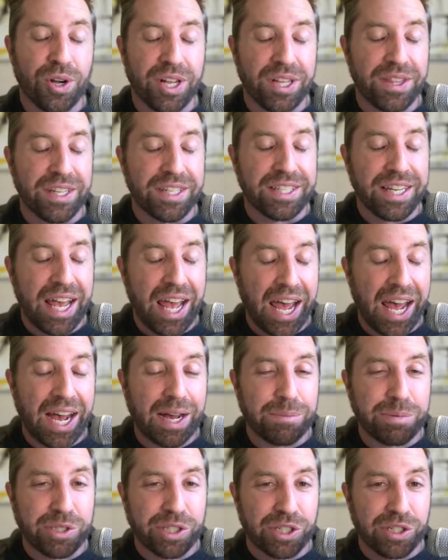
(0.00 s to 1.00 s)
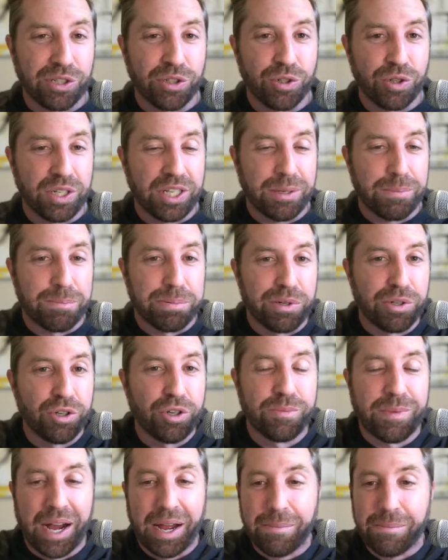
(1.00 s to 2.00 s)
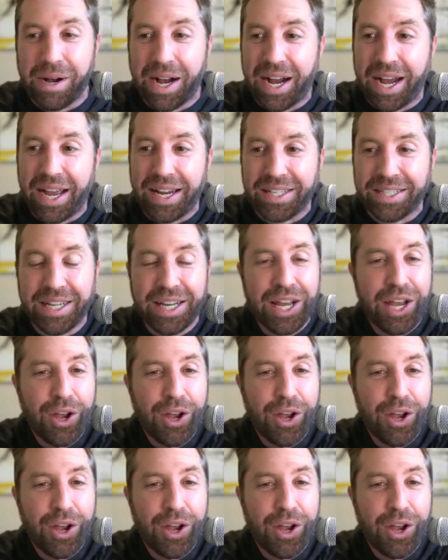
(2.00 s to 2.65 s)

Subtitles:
and this absolutely blew my mind.